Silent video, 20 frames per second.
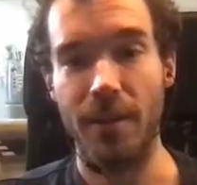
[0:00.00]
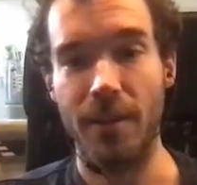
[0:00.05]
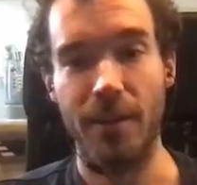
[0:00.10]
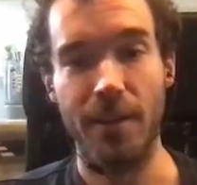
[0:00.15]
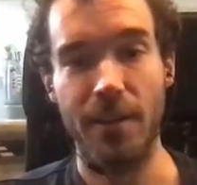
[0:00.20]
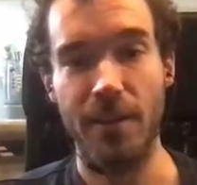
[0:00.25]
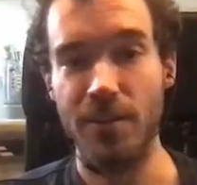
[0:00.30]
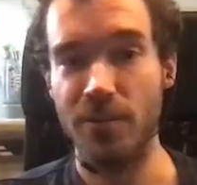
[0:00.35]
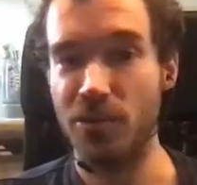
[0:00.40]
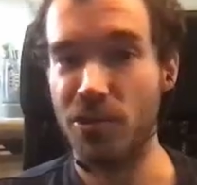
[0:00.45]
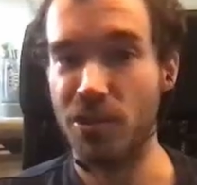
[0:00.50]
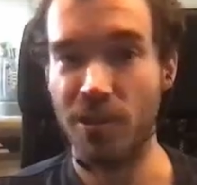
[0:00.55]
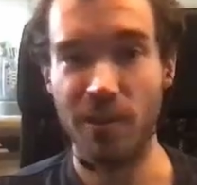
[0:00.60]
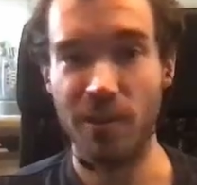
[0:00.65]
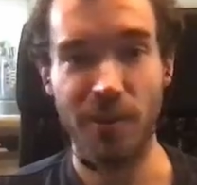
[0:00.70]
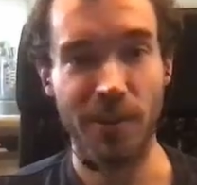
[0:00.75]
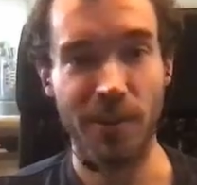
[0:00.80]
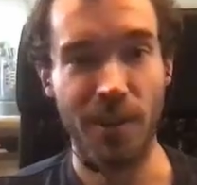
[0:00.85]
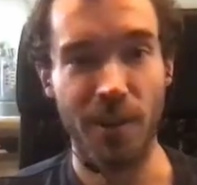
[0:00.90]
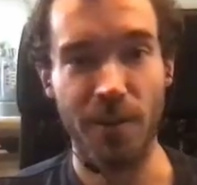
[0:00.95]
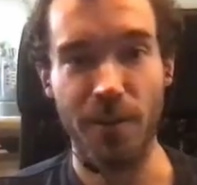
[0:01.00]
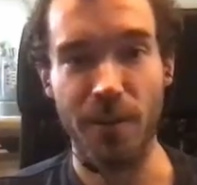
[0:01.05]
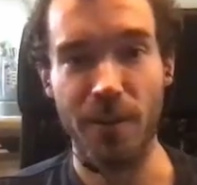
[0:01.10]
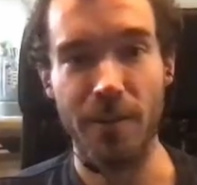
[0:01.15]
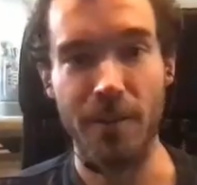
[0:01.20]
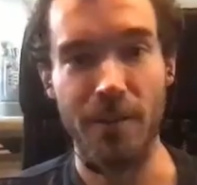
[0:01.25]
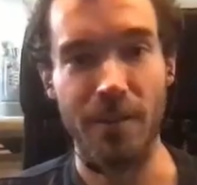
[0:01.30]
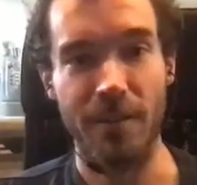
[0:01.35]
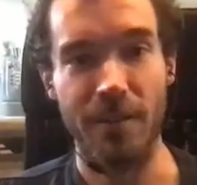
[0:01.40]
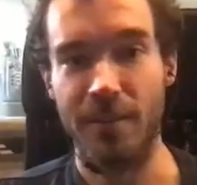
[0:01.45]
He didn't sugarcoat
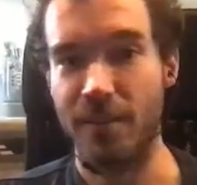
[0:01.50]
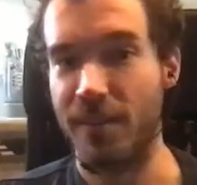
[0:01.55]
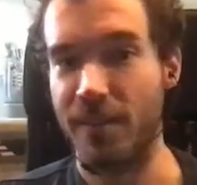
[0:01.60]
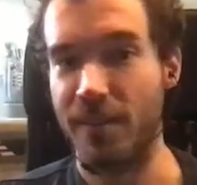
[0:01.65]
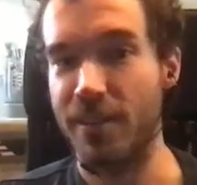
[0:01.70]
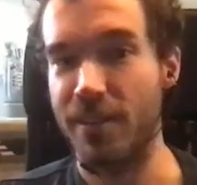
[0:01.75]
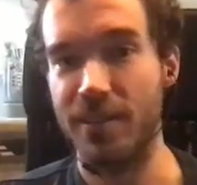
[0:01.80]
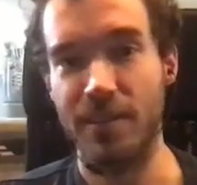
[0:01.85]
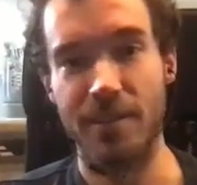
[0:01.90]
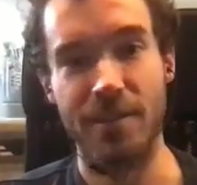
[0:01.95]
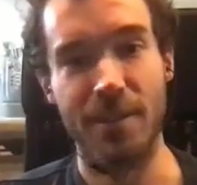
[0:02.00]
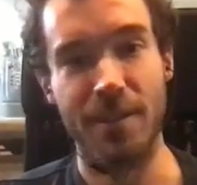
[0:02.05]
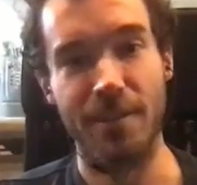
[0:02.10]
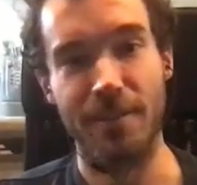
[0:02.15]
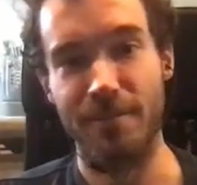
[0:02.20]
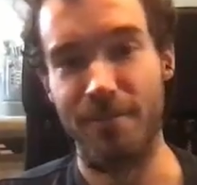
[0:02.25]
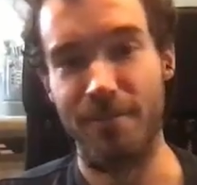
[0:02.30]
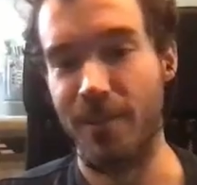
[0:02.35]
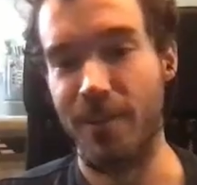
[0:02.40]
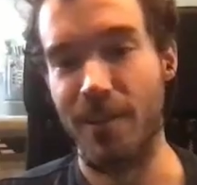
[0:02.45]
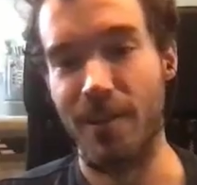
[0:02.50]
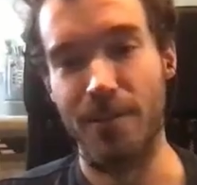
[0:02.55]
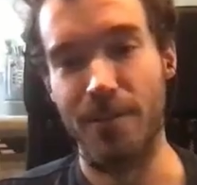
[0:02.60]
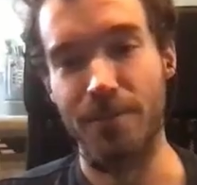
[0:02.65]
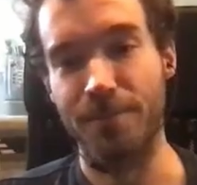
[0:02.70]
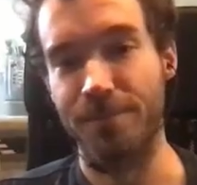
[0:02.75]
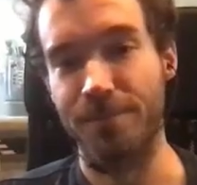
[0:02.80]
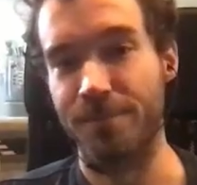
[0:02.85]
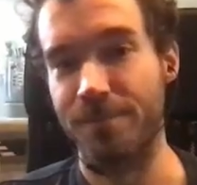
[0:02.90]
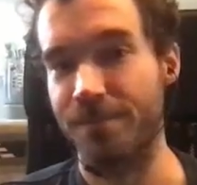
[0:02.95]
it. He just said, you
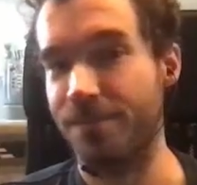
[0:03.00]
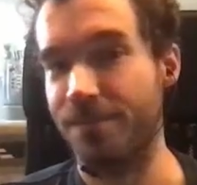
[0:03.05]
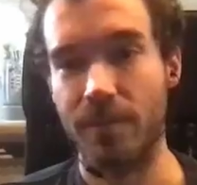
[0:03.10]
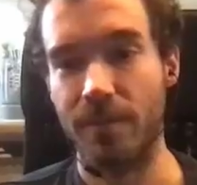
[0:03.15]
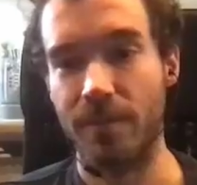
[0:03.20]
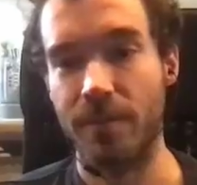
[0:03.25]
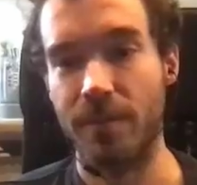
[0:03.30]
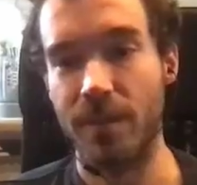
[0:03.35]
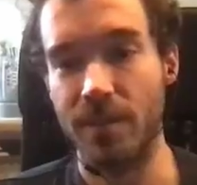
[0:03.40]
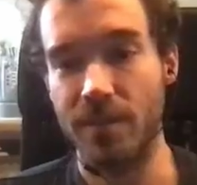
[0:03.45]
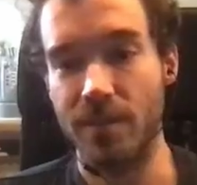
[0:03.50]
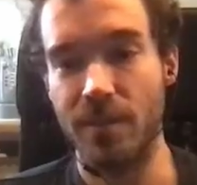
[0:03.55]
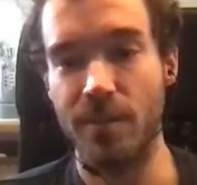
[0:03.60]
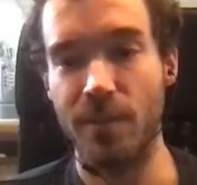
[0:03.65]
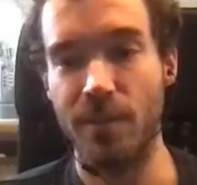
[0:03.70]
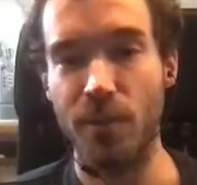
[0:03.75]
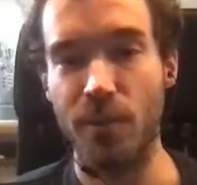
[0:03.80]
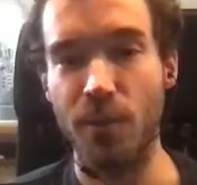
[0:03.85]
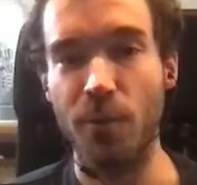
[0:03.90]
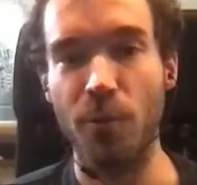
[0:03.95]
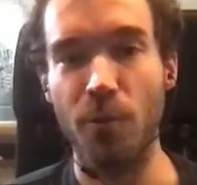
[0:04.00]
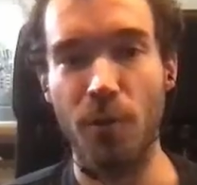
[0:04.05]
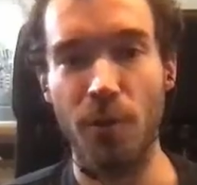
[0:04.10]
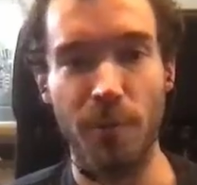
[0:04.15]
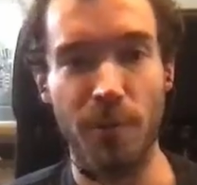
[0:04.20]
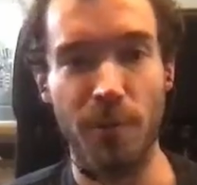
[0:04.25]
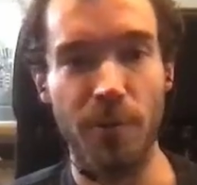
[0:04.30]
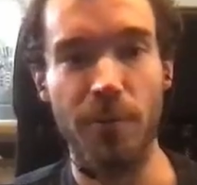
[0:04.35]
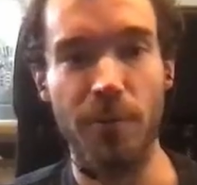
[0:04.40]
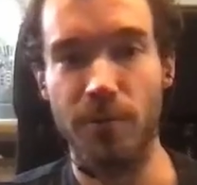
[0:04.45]
know, this is the new
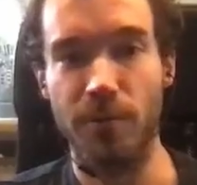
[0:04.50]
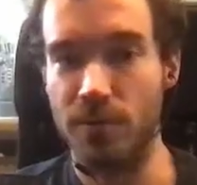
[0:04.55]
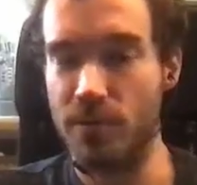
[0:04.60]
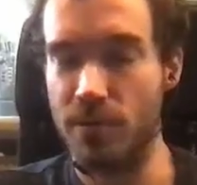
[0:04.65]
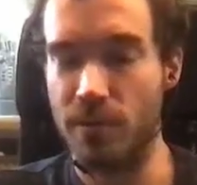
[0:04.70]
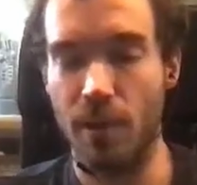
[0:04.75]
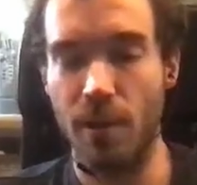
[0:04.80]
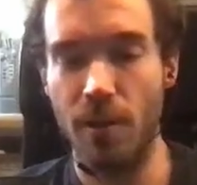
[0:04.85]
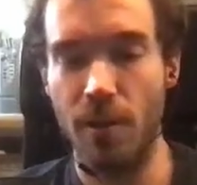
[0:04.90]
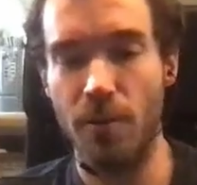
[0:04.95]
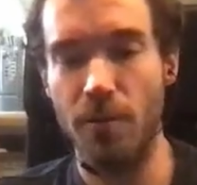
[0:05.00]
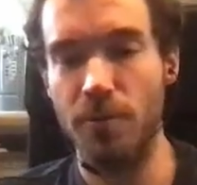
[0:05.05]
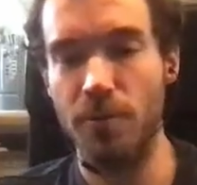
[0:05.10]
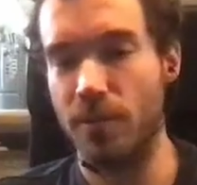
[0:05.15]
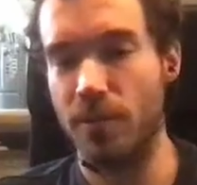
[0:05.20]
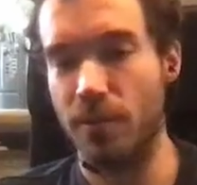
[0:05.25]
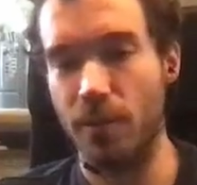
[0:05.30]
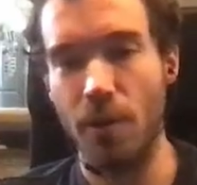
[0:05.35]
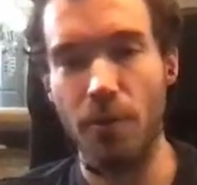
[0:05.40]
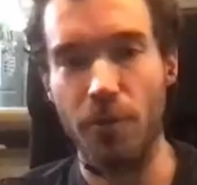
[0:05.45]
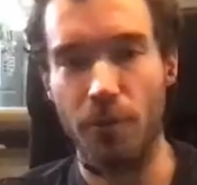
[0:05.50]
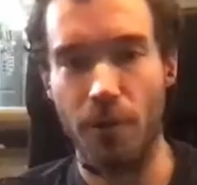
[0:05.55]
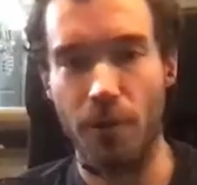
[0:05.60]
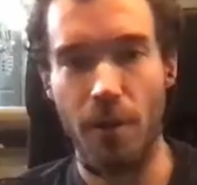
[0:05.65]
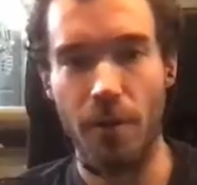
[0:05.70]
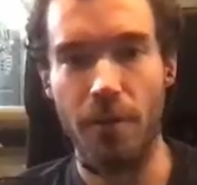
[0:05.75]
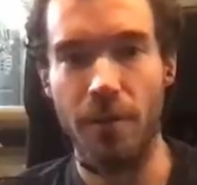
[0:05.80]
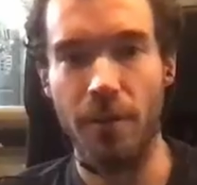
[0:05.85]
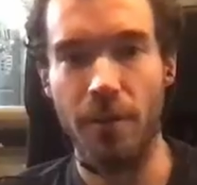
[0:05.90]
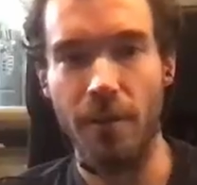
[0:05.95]
normal, slow to no
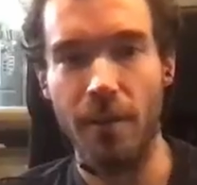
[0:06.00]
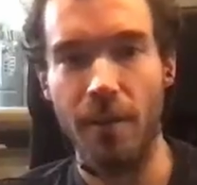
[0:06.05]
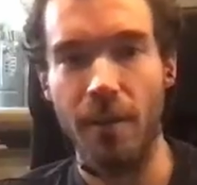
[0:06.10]
growth.